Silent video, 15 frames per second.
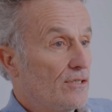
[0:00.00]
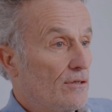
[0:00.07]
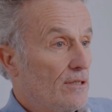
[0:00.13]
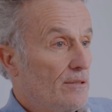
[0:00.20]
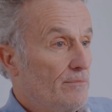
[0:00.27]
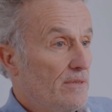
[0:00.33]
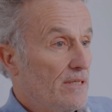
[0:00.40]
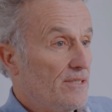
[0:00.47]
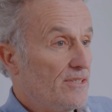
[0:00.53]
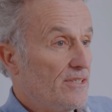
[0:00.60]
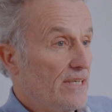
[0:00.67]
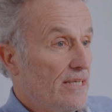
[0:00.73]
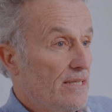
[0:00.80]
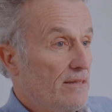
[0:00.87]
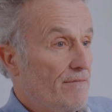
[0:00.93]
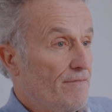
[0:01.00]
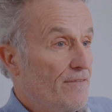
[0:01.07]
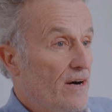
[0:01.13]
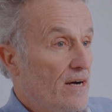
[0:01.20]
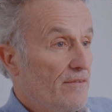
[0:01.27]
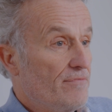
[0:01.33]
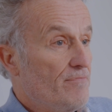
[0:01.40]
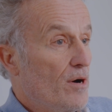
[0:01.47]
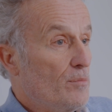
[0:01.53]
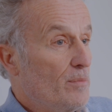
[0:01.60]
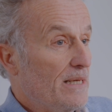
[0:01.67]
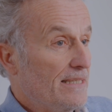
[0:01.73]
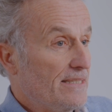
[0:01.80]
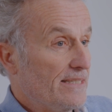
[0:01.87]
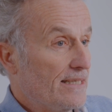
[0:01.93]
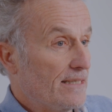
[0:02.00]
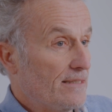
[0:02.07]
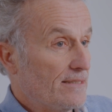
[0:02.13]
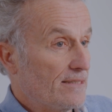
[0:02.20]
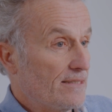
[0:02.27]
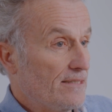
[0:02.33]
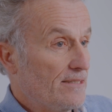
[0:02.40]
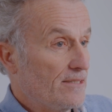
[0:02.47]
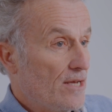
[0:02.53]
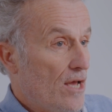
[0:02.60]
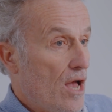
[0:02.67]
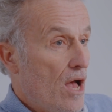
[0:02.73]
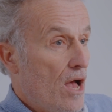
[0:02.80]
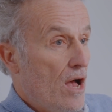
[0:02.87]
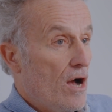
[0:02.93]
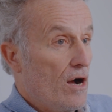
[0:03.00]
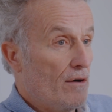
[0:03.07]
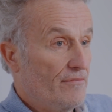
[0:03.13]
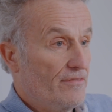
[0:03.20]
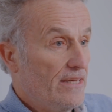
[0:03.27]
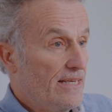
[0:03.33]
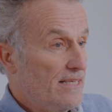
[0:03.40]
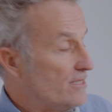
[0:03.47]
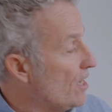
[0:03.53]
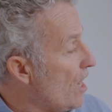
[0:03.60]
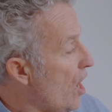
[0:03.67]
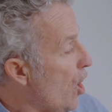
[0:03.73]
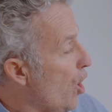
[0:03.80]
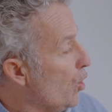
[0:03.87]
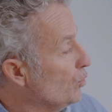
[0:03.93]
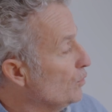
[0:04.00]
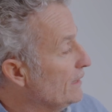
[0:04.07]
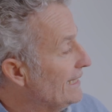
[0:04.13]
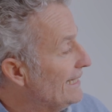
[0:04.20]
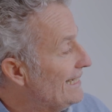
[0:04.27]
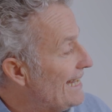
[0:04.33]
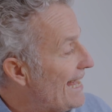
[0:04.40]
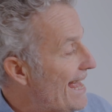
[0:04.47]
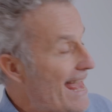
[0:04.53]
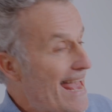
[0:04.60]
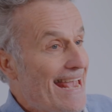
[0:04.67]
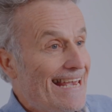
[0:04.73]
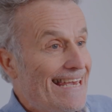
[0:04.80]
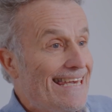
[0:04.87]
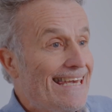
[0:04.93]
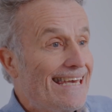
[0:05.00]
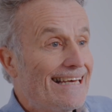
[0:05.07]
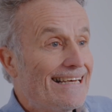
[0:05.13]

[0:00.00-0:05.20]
column you see the 5 mobility classes. Of these, only A